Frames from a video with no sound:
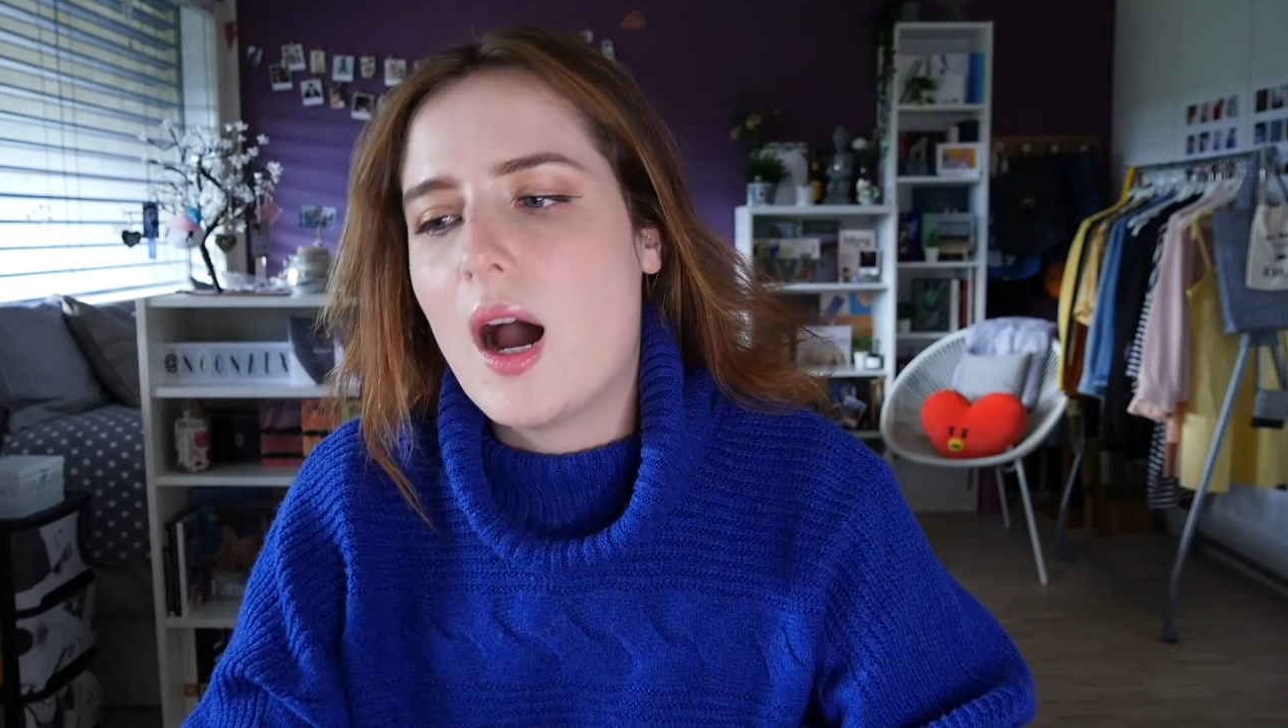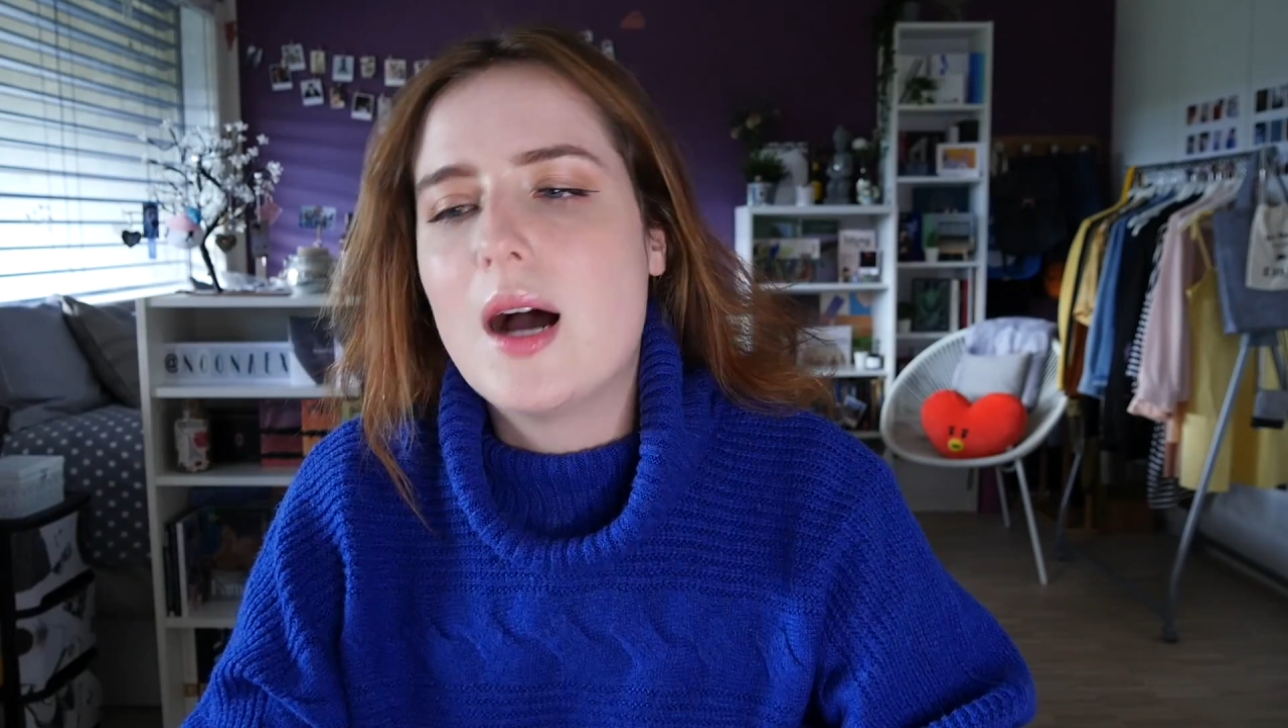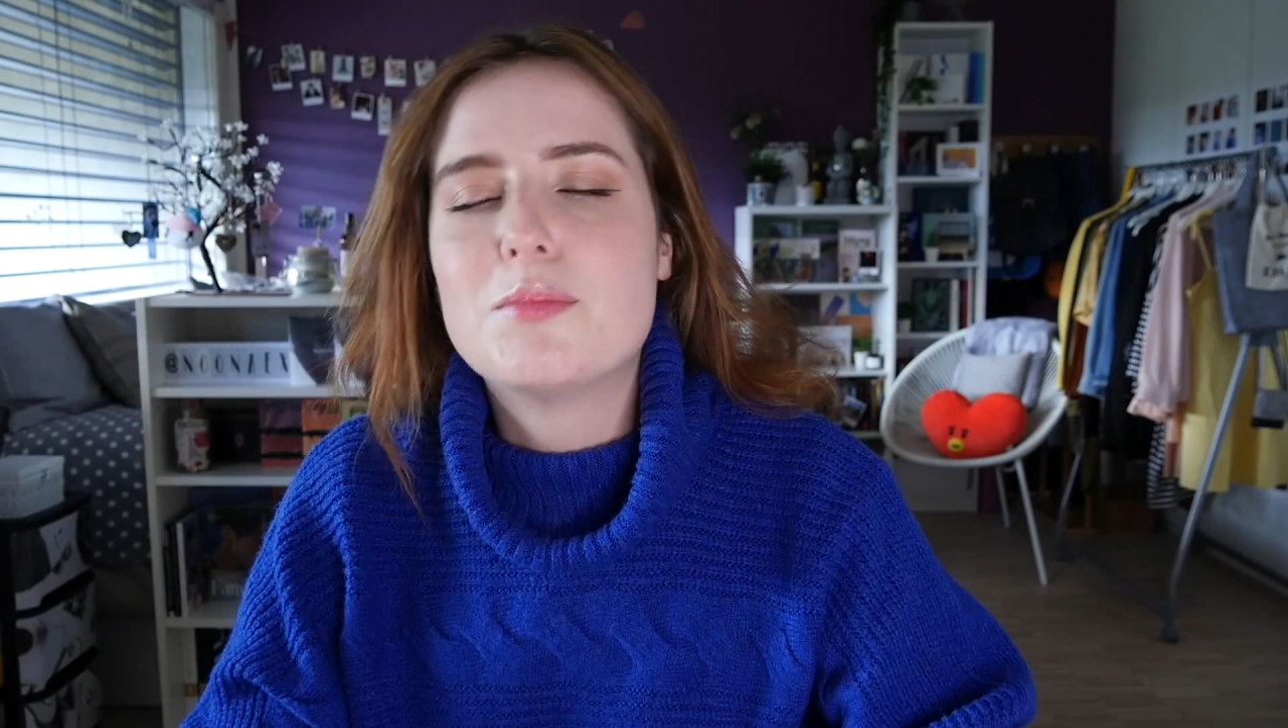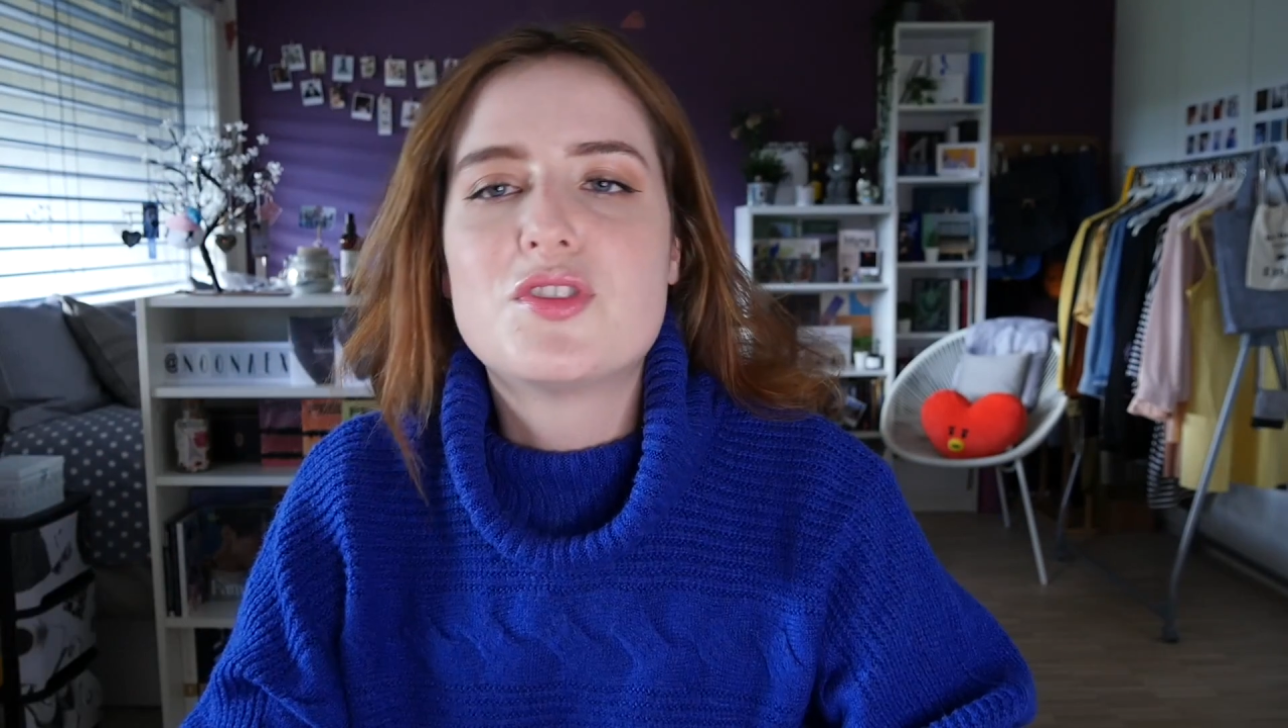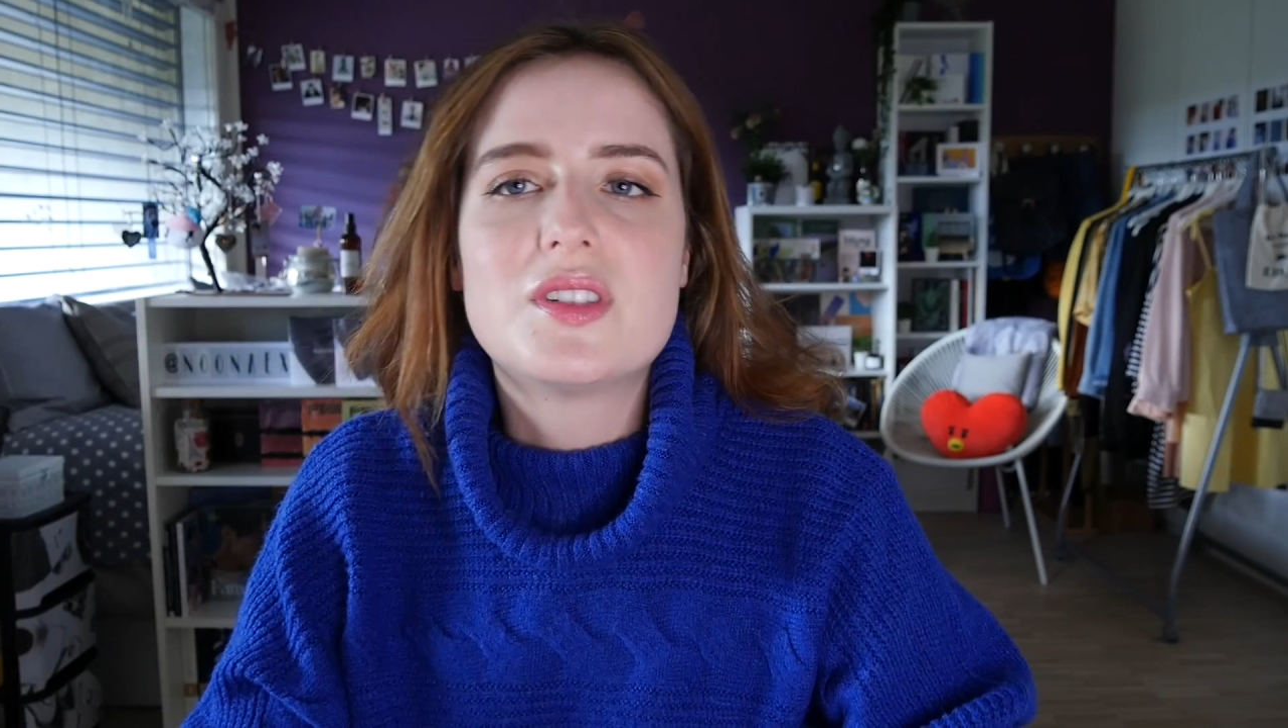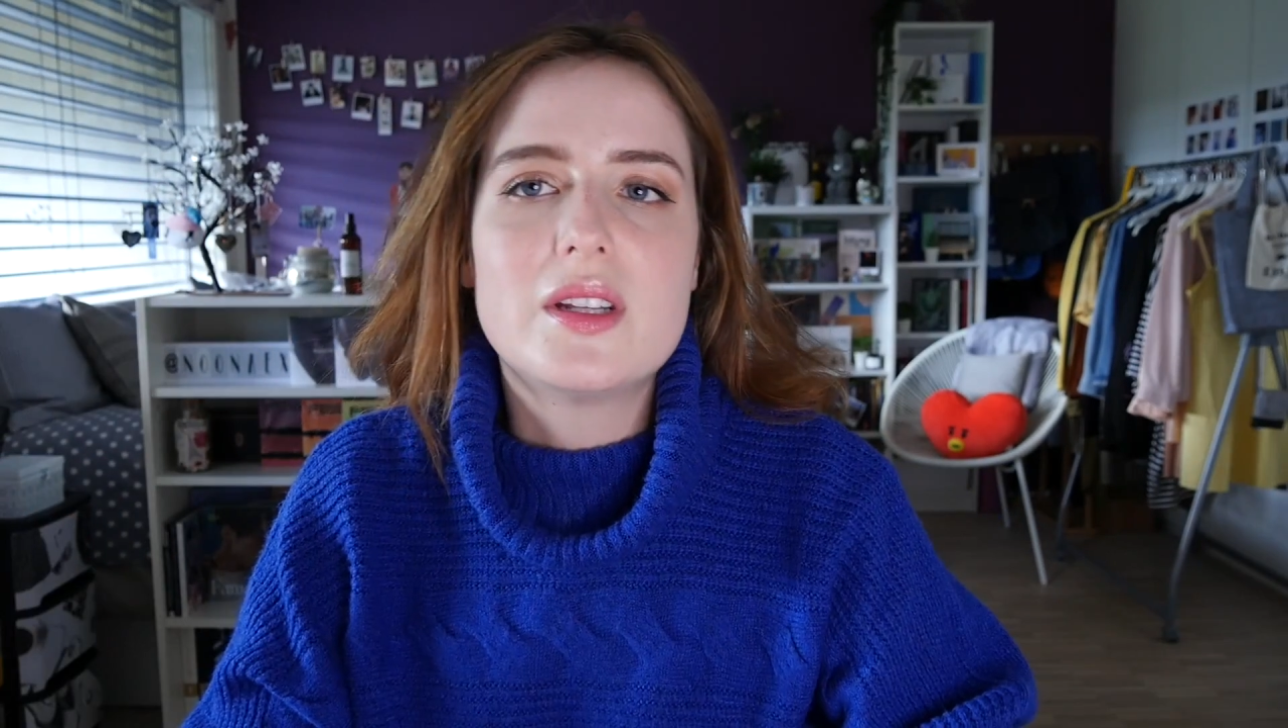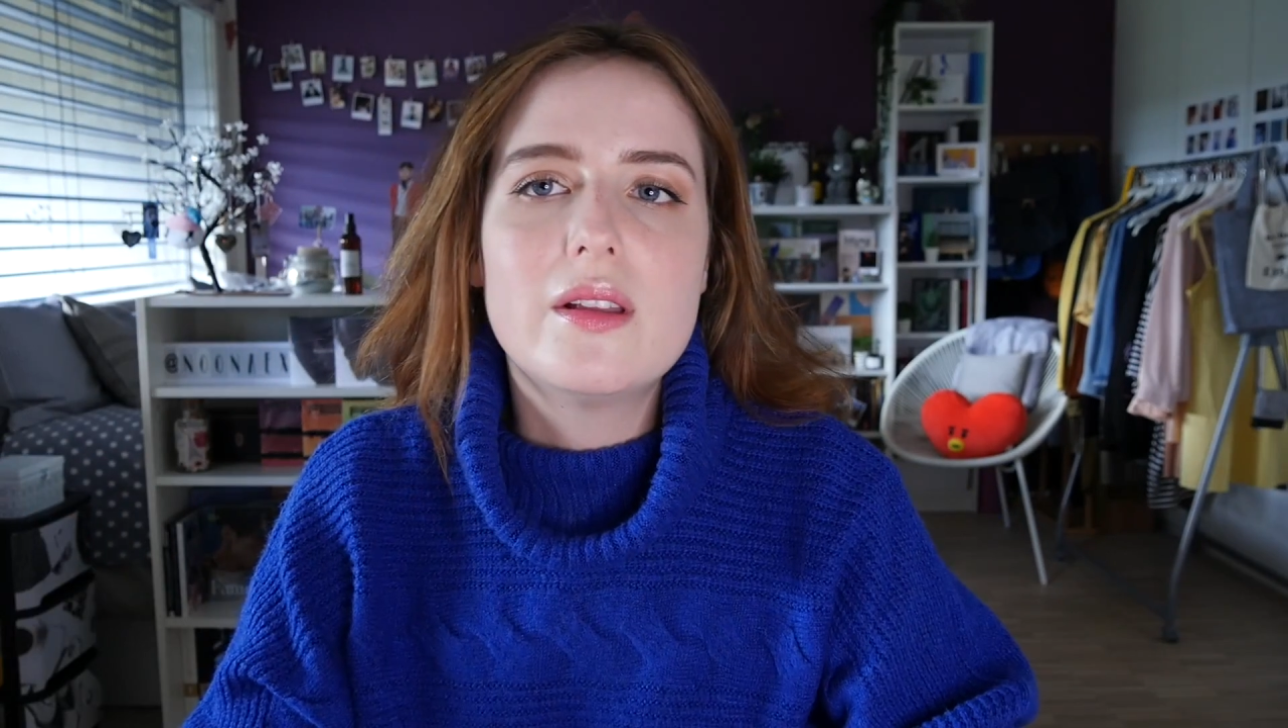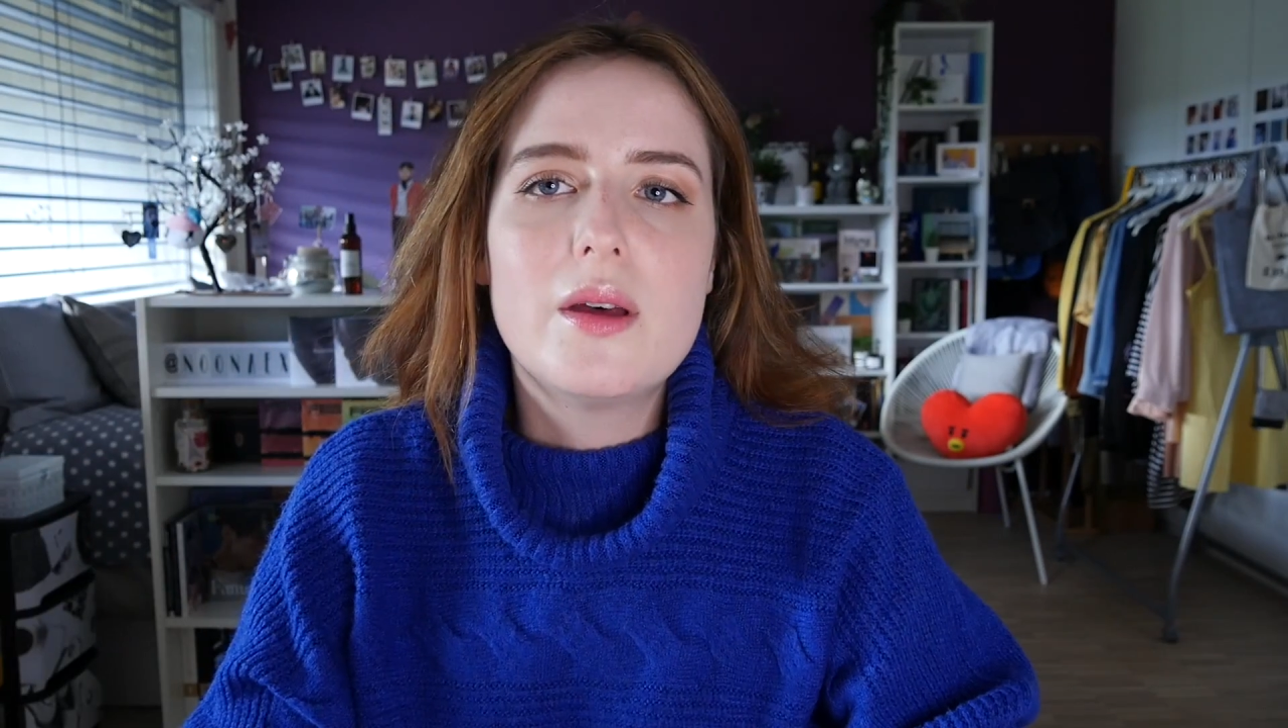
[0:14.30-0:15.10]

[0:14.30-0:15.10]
I'm still